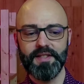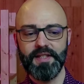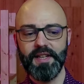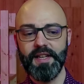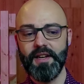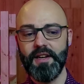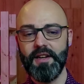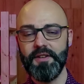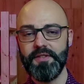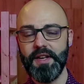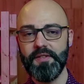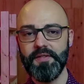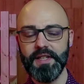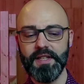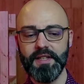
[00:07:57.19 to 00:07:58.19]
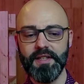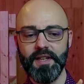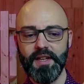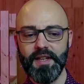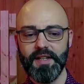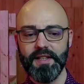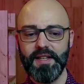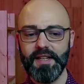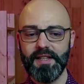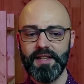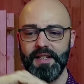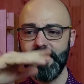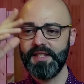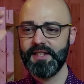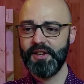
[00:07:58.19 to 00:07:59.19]
instead of having
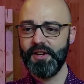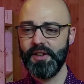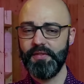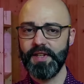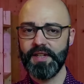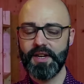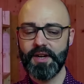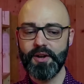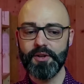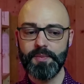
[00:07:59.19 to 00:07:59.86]
that nice curve